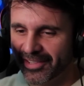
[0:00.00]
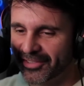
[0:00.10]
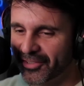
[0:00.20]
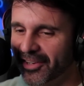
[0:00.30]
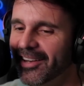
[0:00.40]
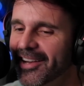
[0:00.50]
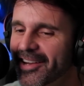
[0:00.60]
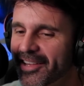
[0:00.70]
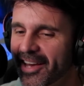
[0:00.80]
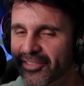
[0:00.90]
that's a
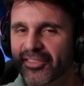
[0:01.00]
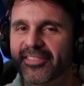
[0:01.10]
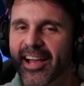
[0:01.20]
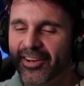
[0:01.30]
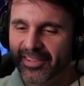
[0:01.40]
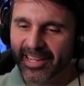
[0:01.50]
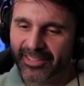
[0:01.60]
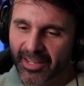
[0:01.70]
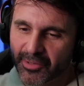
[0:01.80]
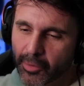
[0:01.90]
that is a sound I
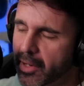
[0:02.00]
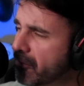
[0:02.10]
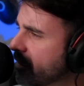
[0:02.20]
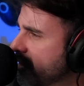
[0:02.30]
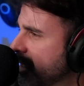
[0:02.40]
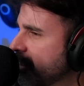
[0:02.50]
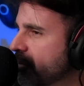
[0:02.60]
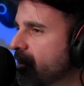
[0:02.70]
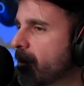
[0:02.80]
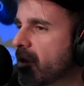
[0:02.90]
love. I'm going back 15 just
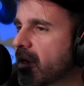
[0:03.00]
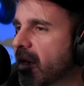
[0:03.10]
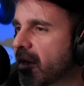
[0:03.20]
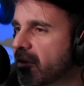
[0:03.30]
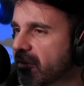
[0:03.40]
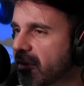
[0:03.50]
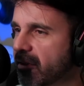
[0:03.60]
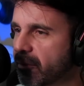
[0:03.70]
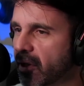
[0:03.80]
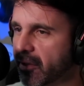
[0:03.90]
to grab that again because
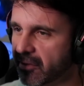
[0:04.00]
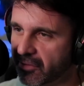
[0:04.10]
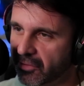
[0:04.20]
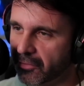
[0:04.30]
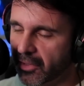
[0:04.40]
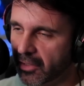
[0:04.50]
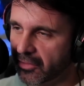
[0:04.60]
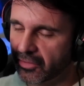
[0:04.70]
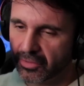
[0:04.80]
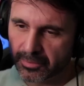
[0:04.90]
the bowing is so fun to
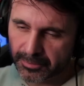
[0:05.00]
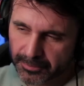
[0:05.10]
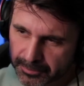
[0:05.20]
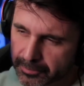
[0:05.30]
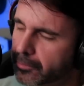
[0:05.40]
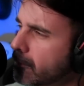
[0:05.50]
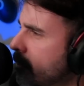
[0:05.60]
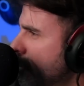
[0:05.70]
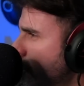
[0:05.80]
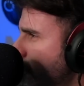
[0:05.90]
listen
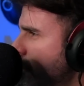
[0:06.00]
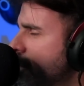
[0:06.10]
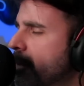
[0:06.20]
to.